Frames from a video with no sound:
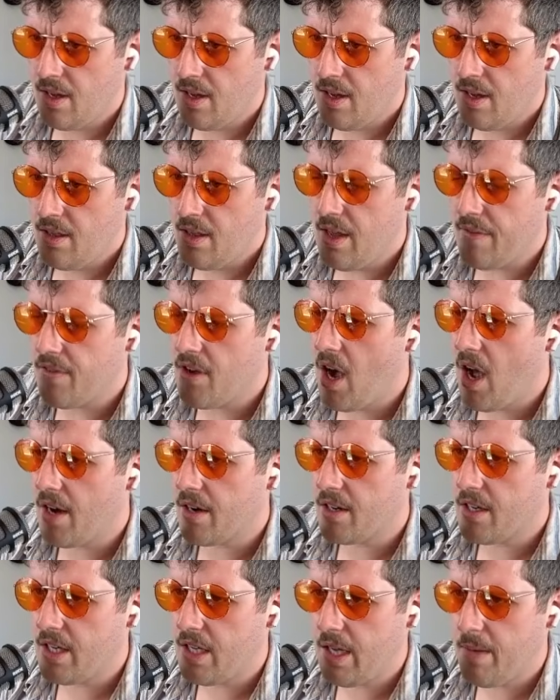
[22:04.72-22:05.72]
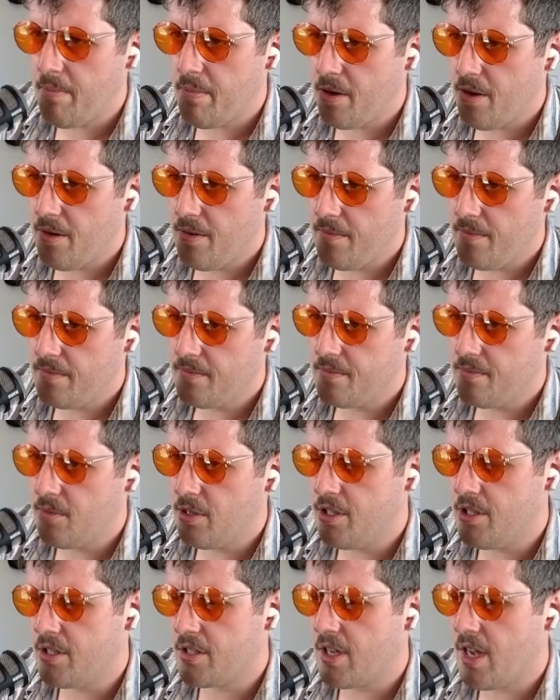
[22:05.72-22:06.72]
they've got Clipper,
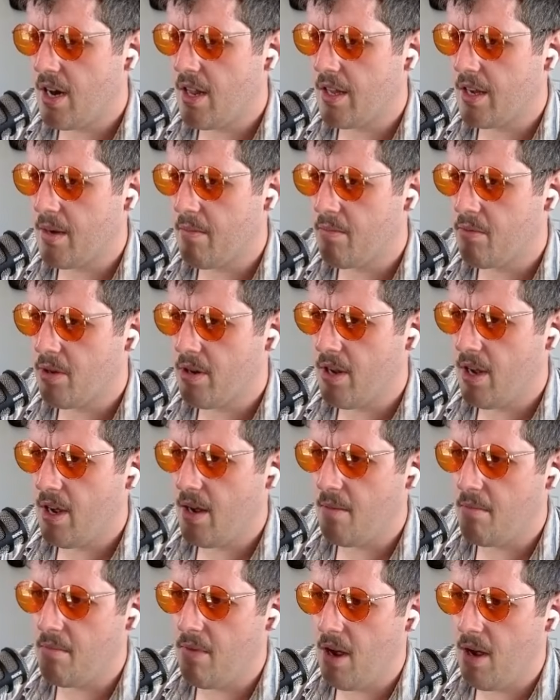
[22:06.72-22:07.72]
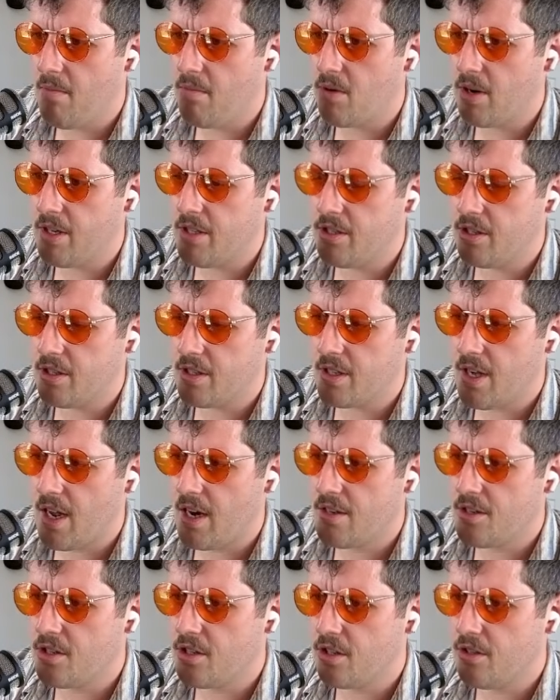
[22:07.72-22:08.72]
which is kind of like a bridgeless
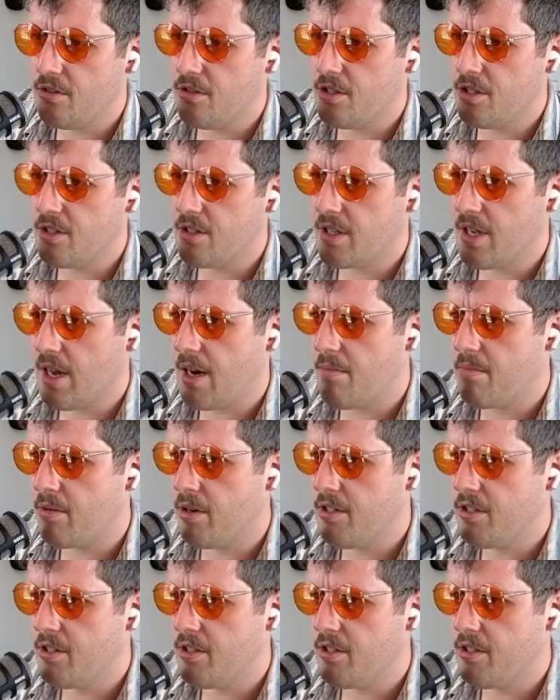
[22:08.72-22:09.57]
kind of solution to kind of bridge